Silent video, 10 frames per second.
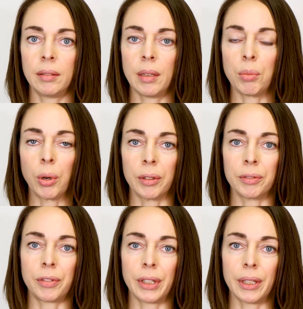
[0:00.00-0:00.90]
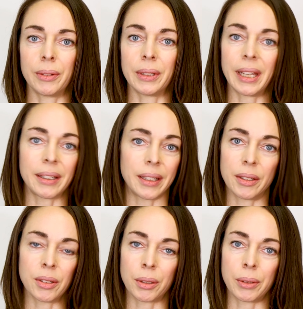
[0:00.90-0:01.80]
important for you, and likely
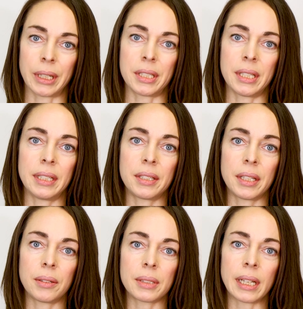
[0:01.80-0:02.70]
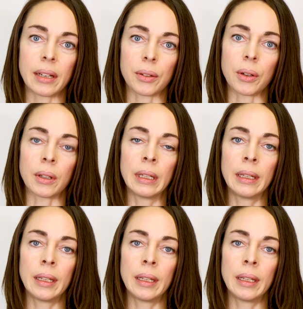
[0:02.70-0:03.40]
you're not going to need to use it at all.